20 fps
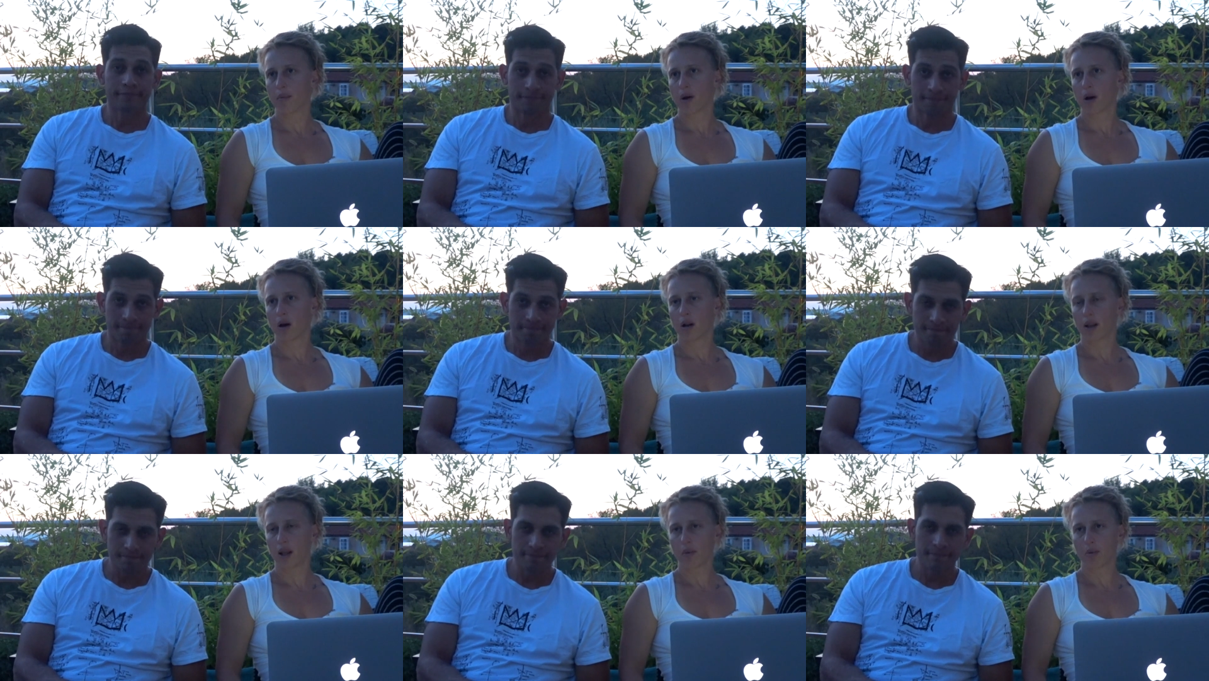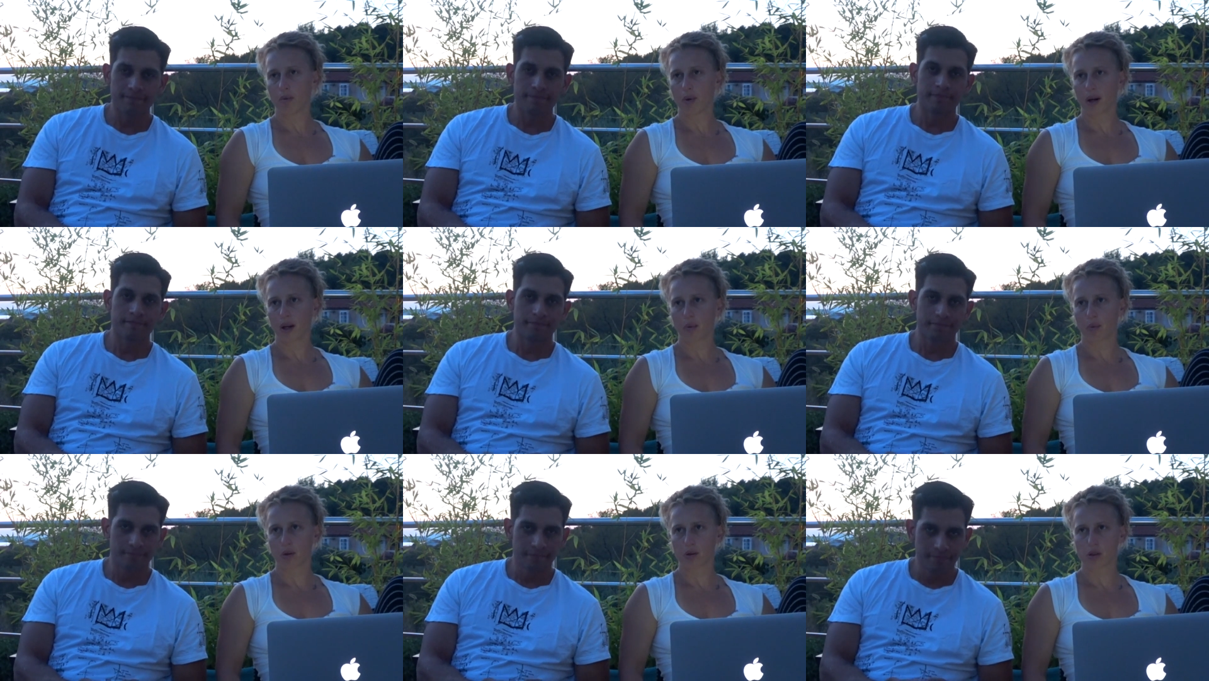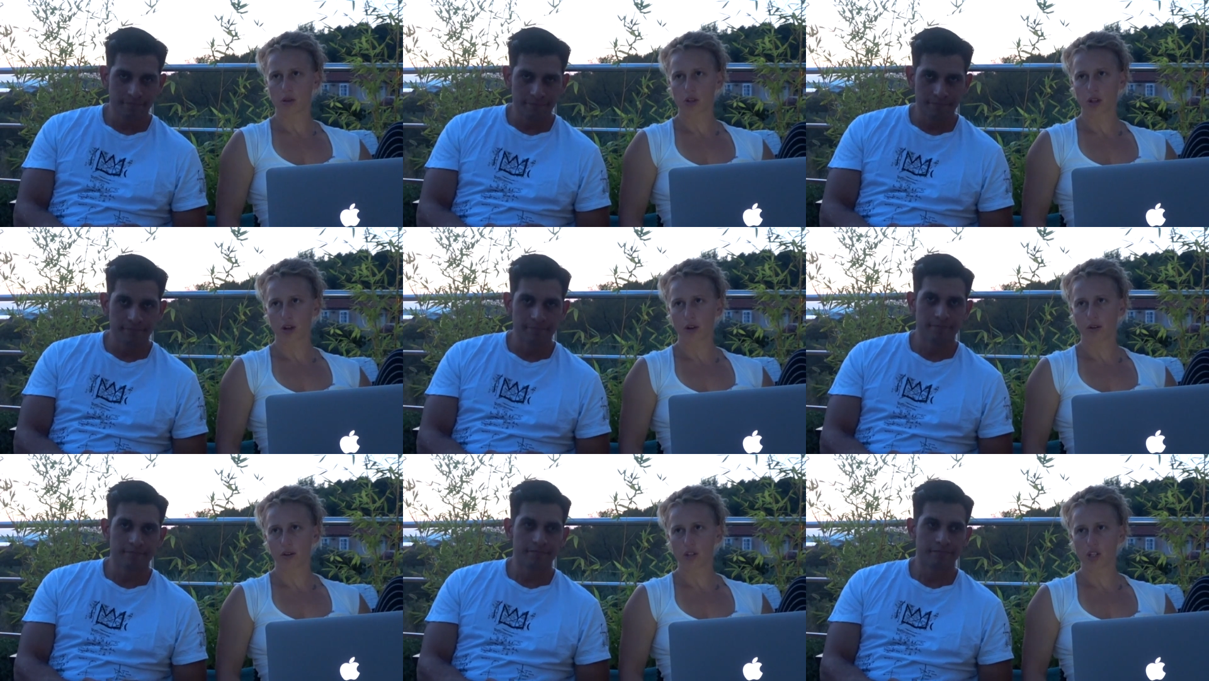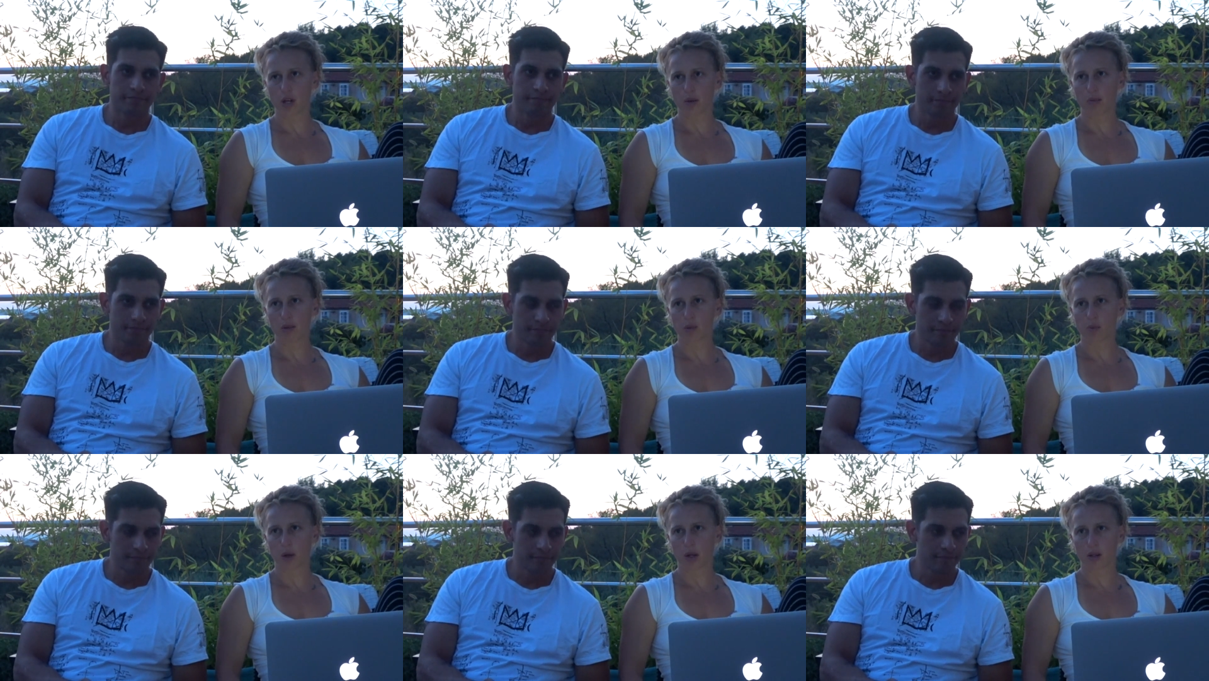Speaker 1: a lot of people get a personal trainer in the gym
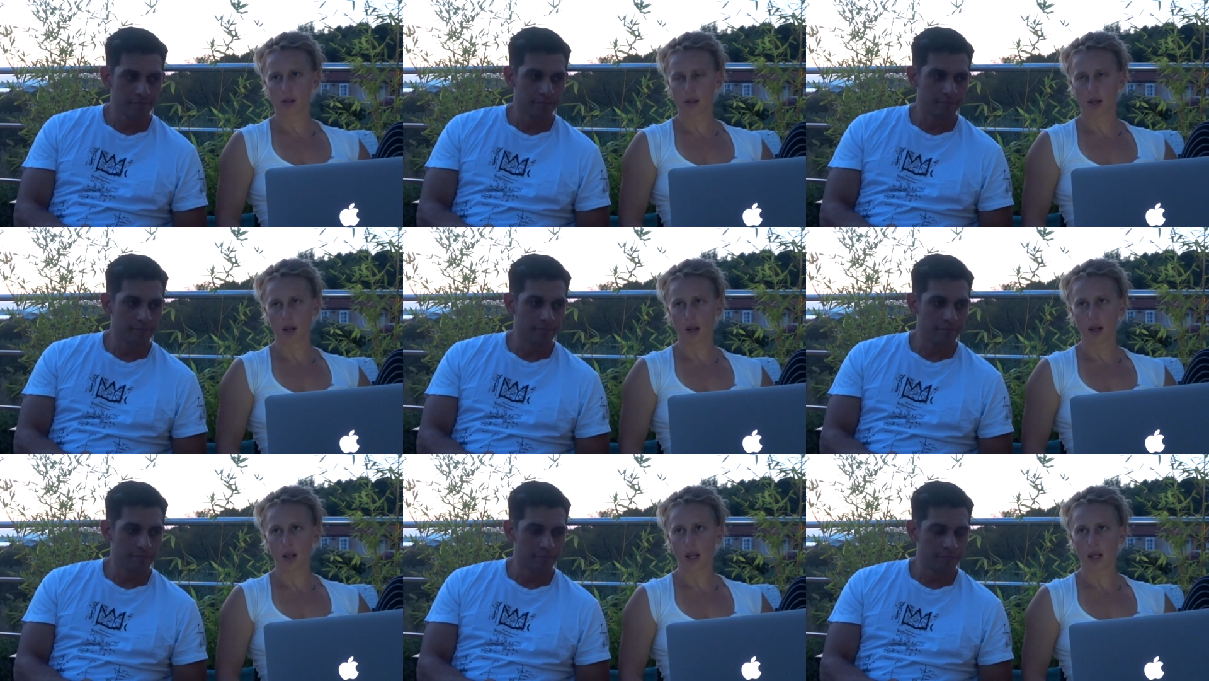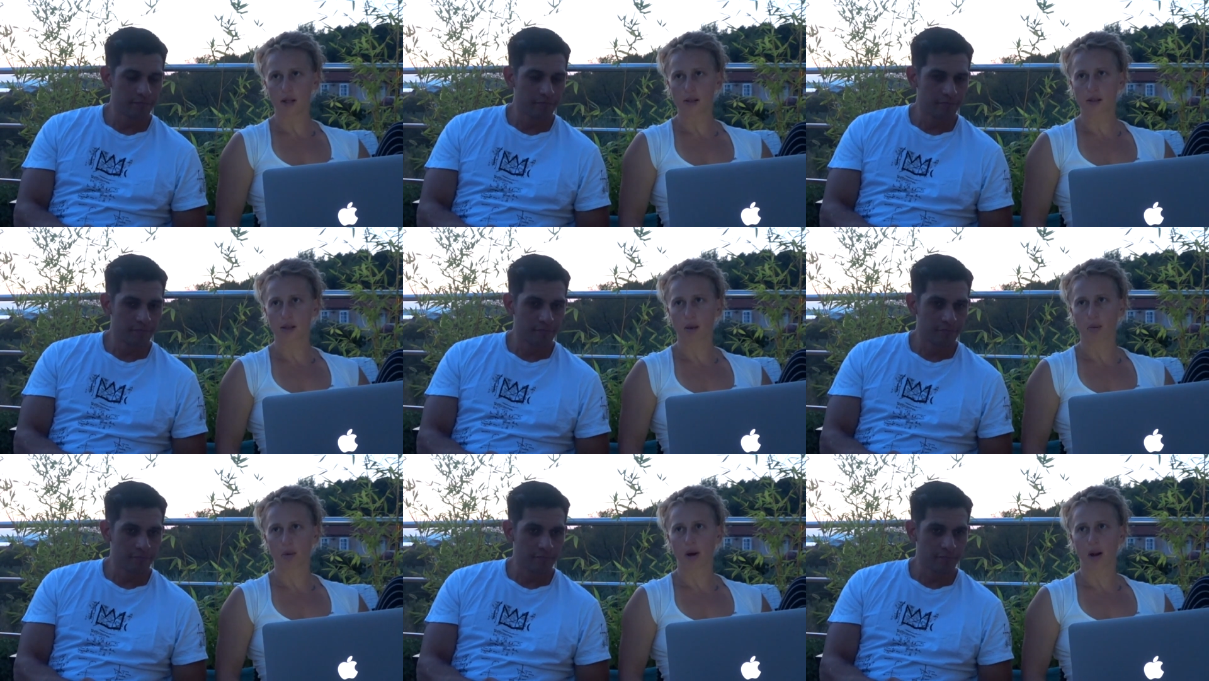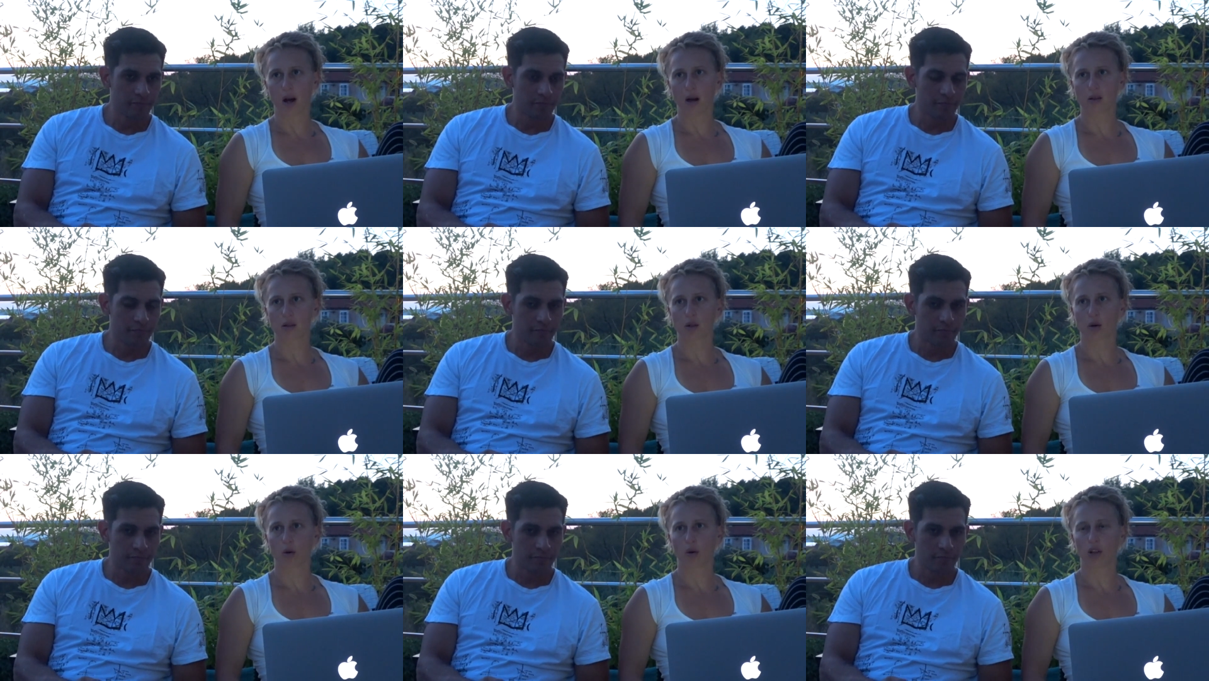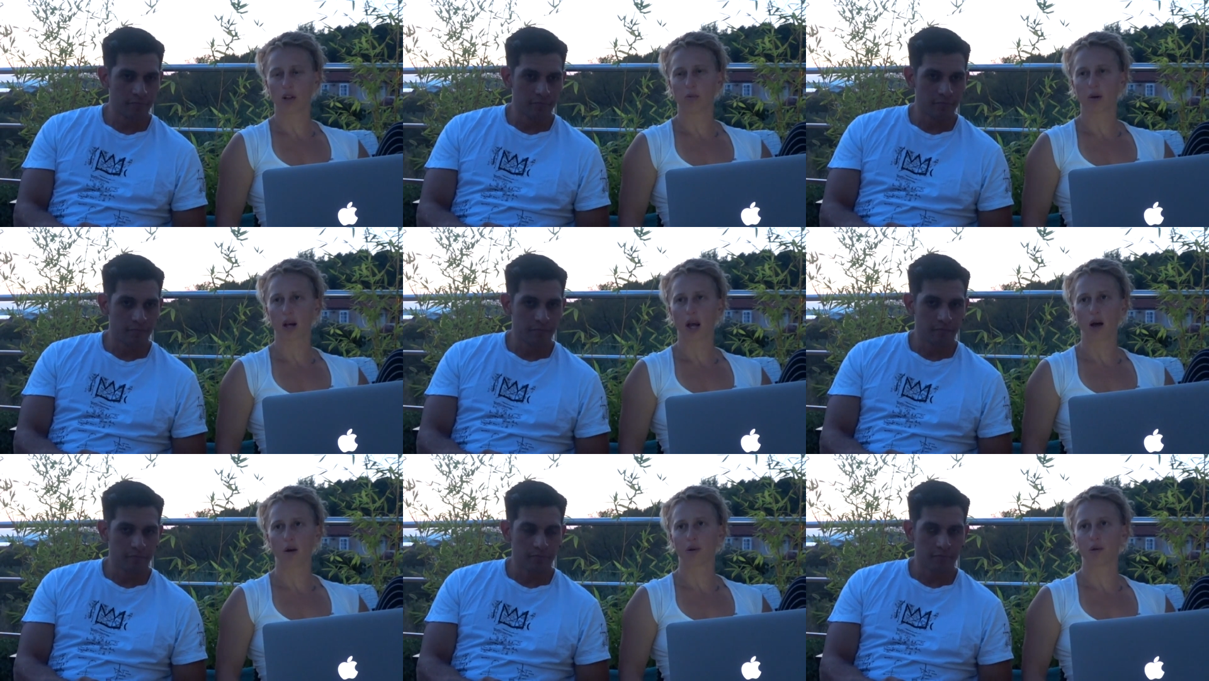is because they need someone else to hold them
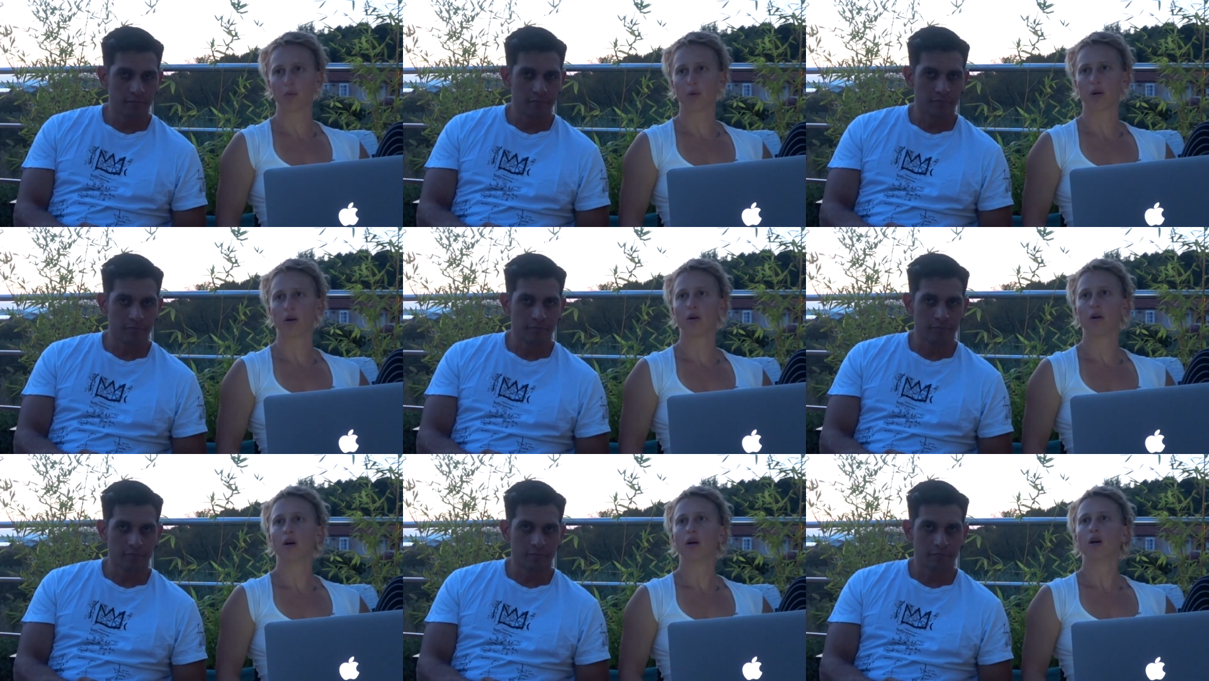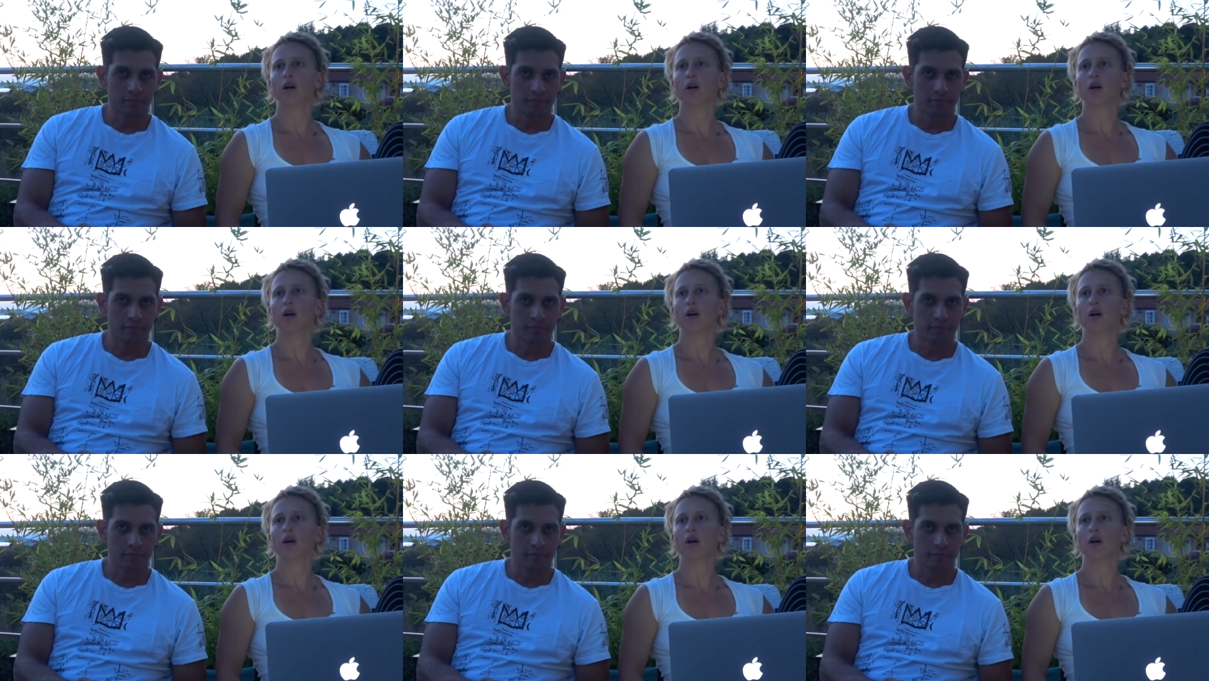accountable